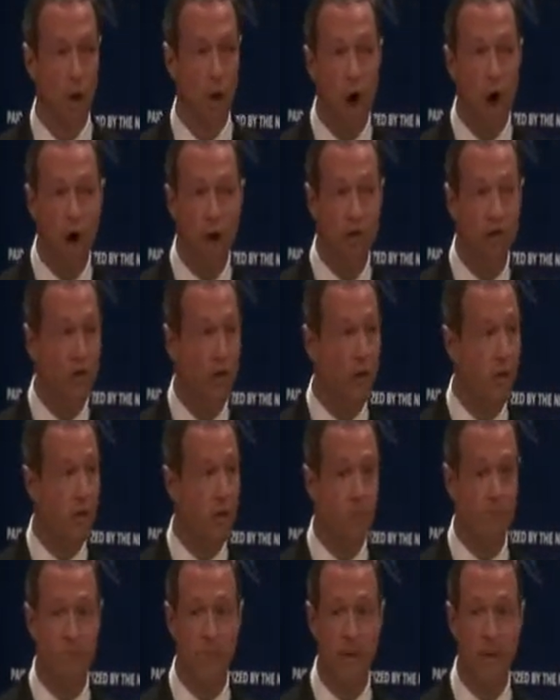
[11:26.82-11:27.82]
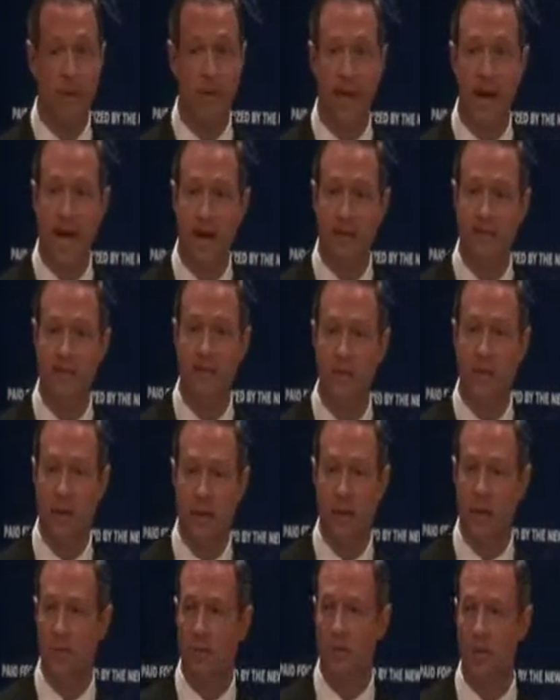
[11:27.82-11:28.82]
Long term, that's
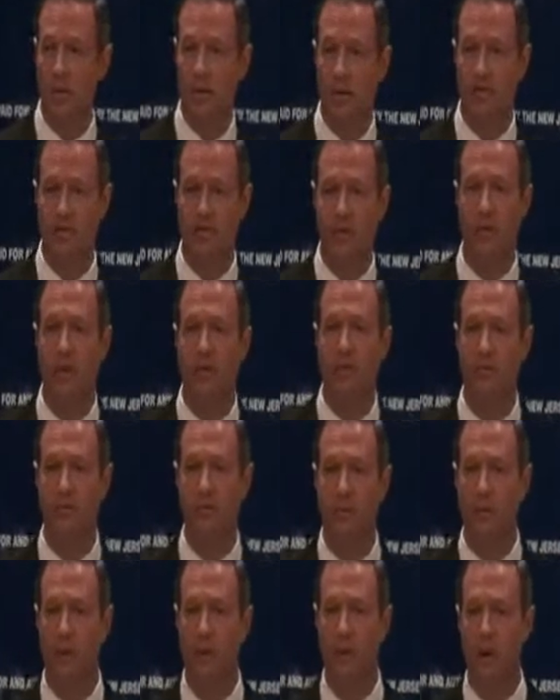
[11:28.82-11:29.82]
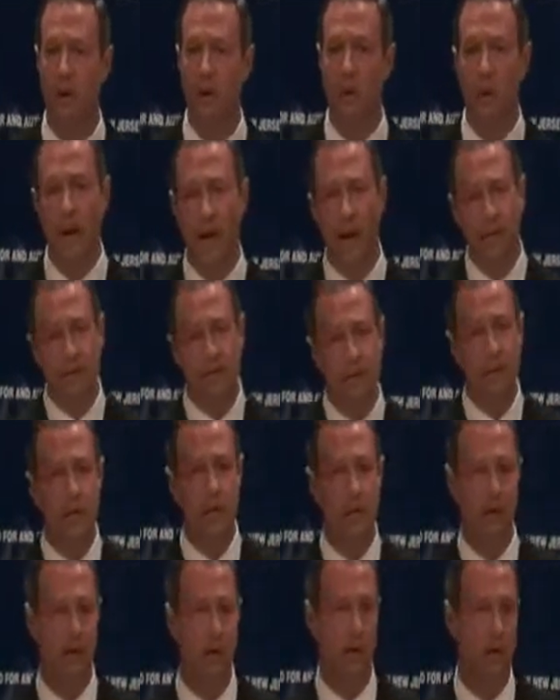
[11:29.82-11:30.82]
the only solution. We have to
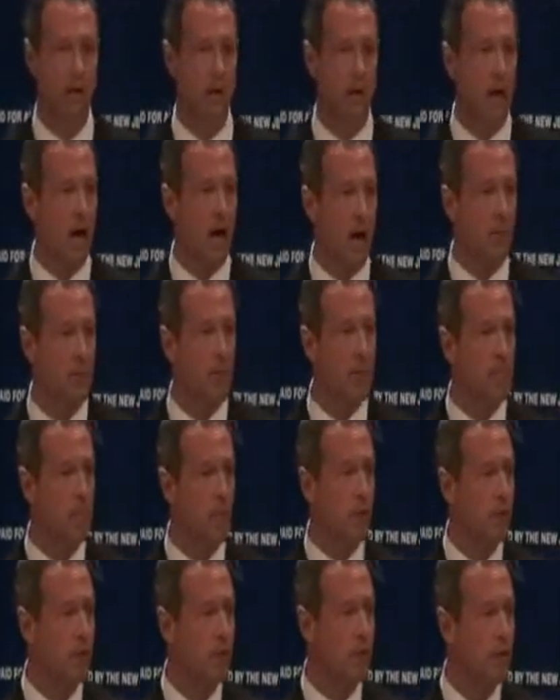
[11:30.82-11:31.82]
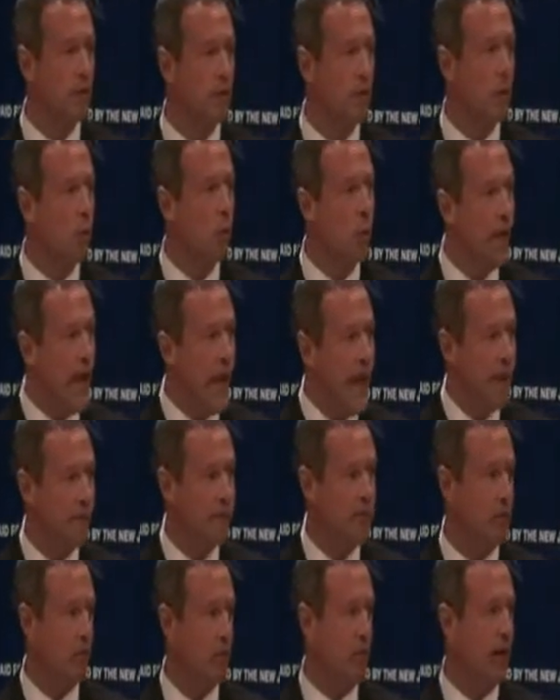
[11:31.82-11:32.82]
get our economy moving. We
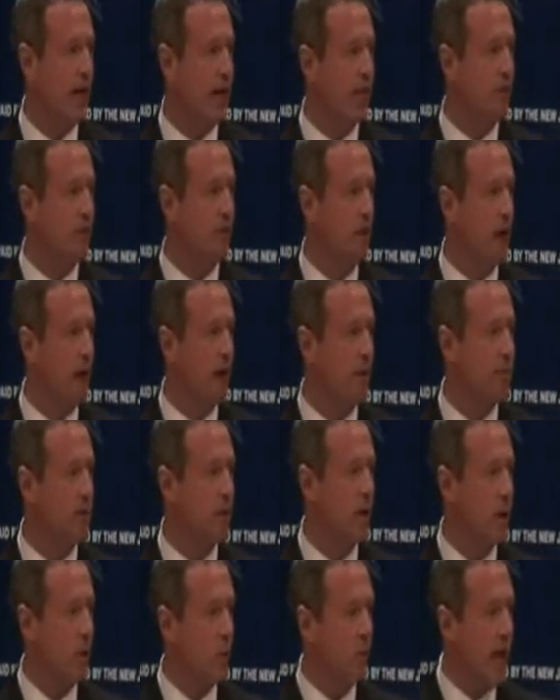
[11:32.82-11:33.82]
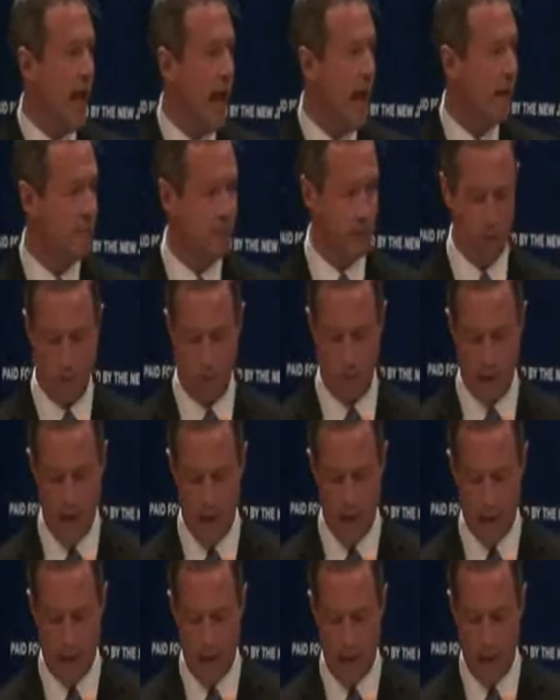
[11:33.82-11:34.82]
have to create jobs. We have to
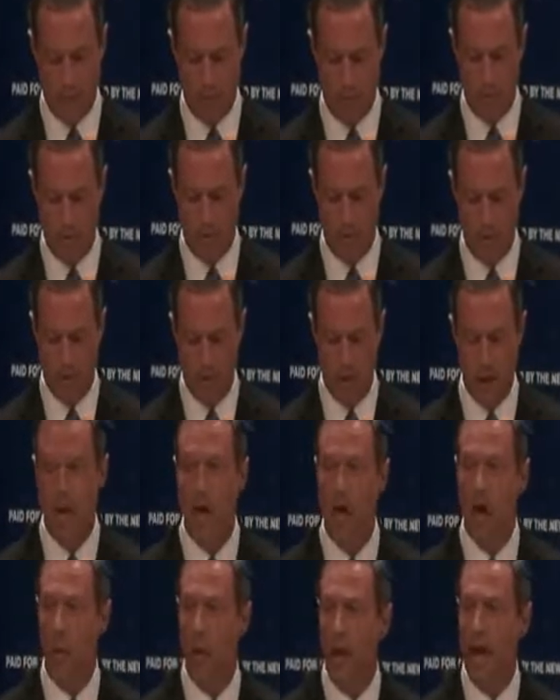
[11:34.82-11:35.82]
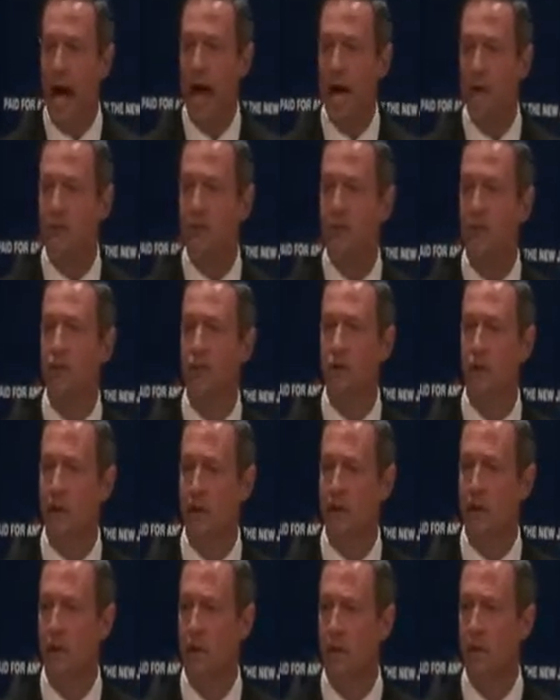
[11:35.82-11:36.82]
create opportunity. We have to
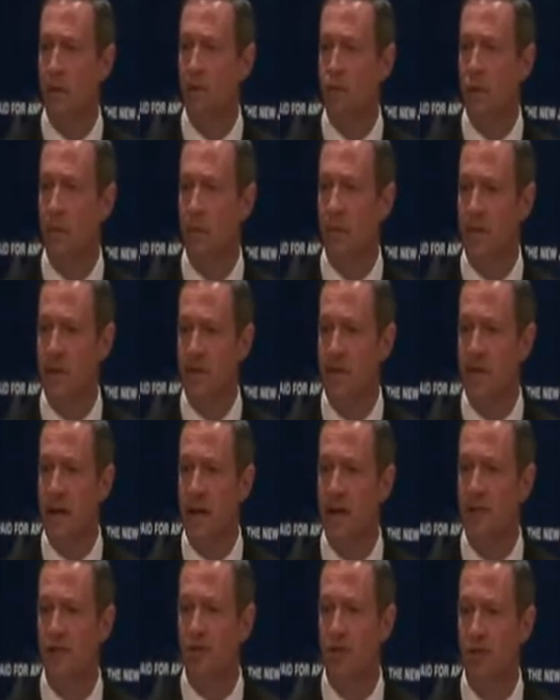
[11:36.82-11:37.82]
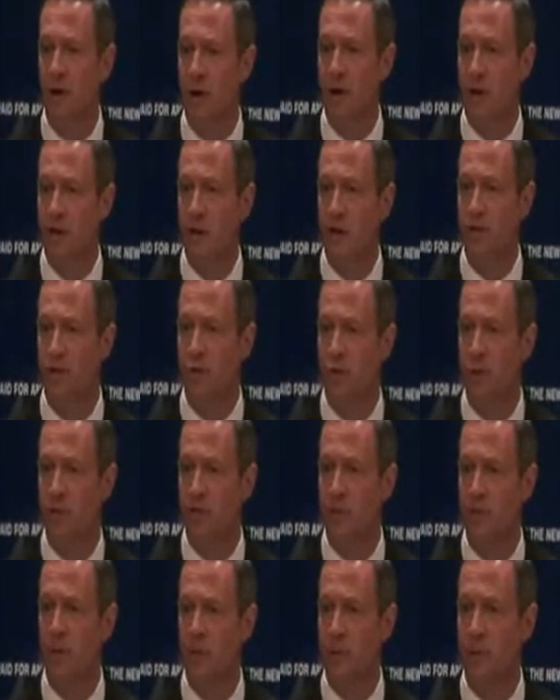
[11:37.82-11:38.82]
do it from the dead start that
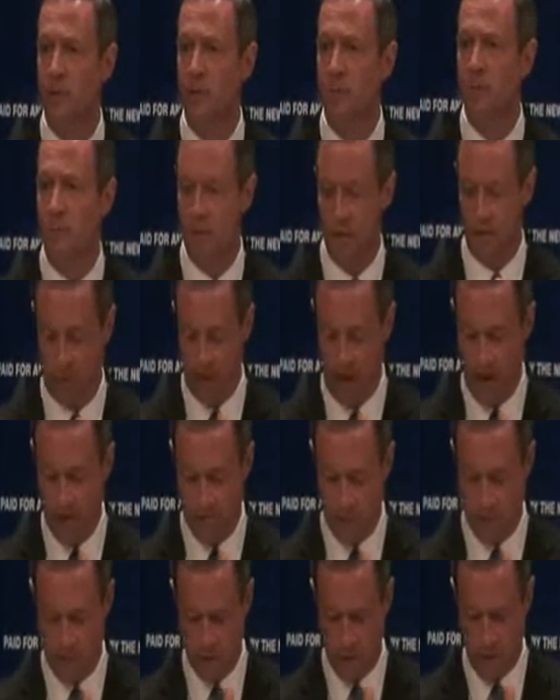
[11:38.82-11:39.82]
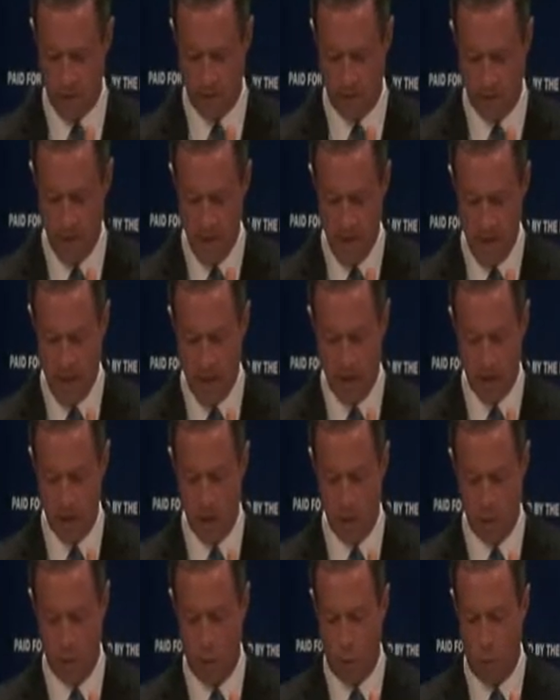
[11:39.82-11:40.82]
George W. Bush left to us. And in
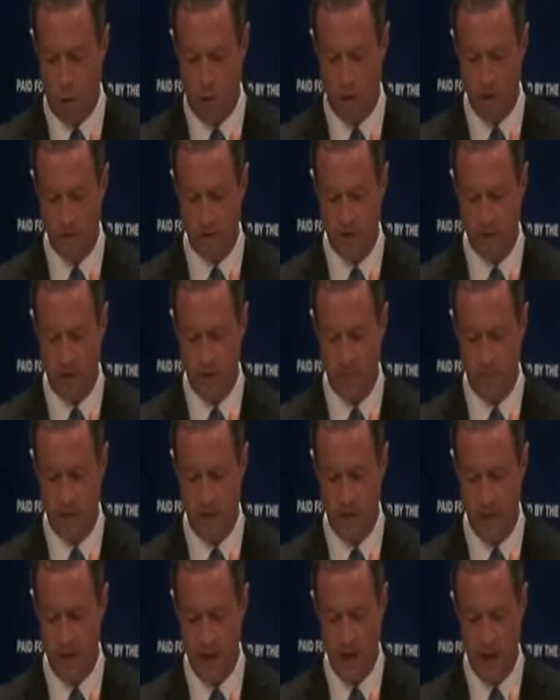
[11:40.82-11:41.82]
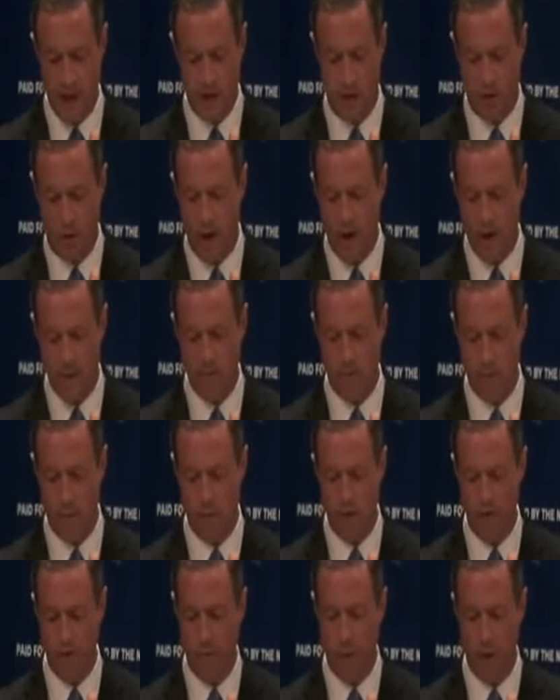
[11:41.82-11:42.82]
the words of the great
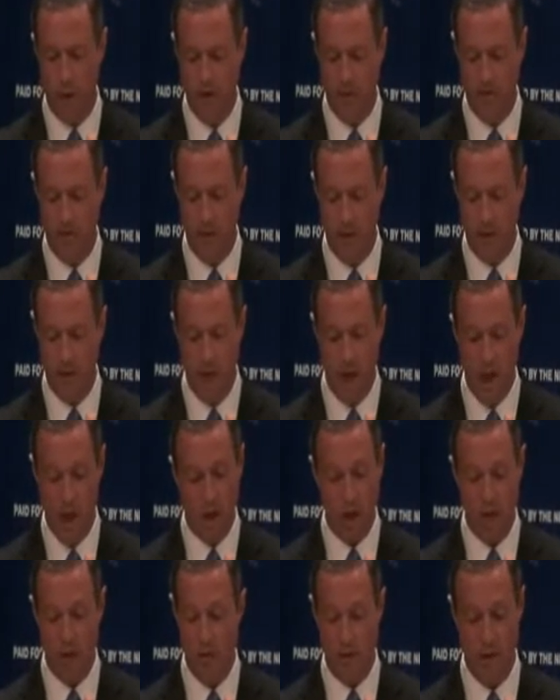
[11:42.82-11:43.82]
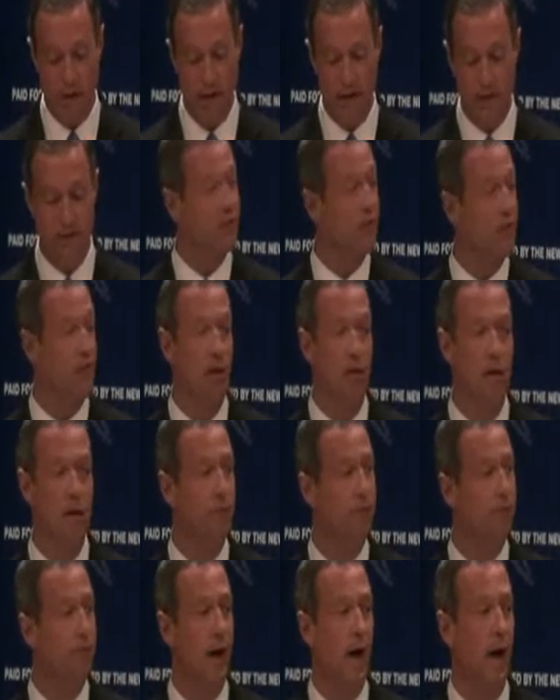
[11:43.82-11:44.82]
Bruce Springsteen, you can't start
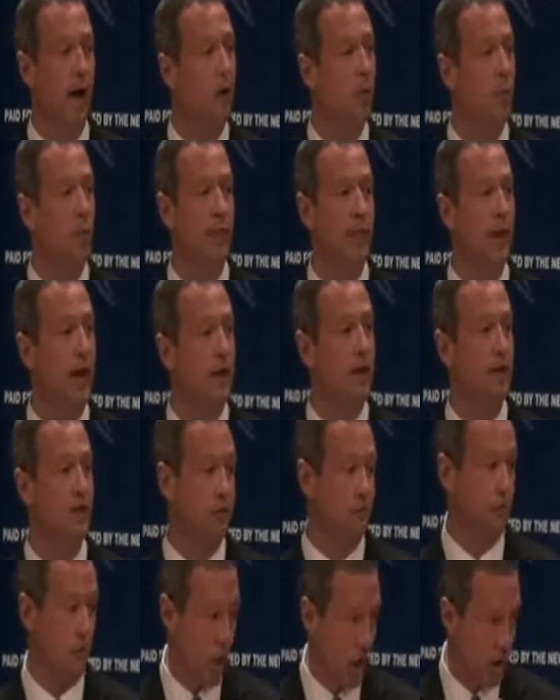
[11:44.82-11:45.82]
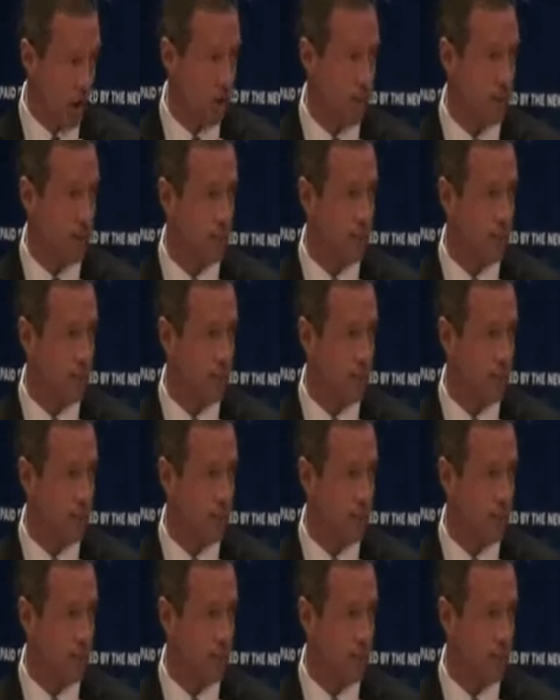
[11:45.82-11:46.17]
a fire without a spark.